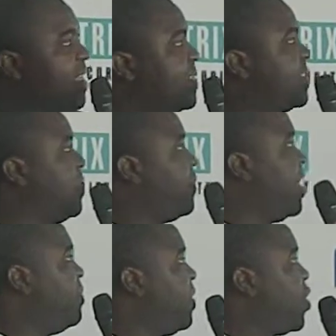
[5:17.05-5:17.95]
is
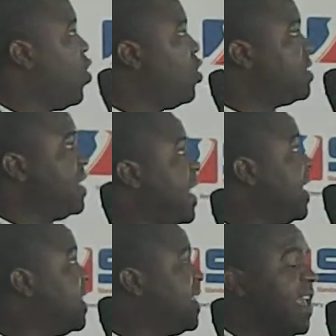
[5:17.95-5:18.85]
simply because
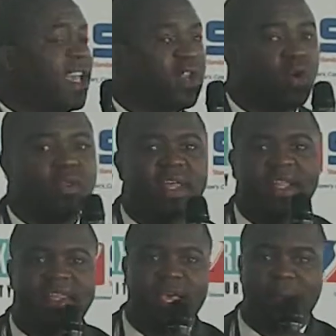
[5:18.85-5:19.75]
they know
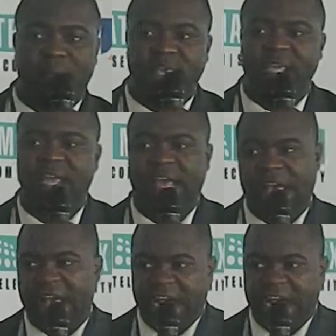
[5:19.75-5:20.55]
that they are being